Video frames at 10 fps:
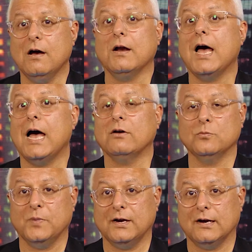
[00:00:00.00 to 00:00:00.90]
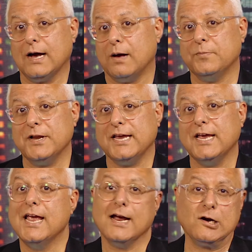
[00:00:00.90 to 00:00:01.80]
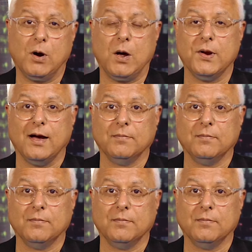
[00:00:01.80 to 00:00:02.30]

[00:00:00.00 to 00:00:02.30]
how to build a company ground up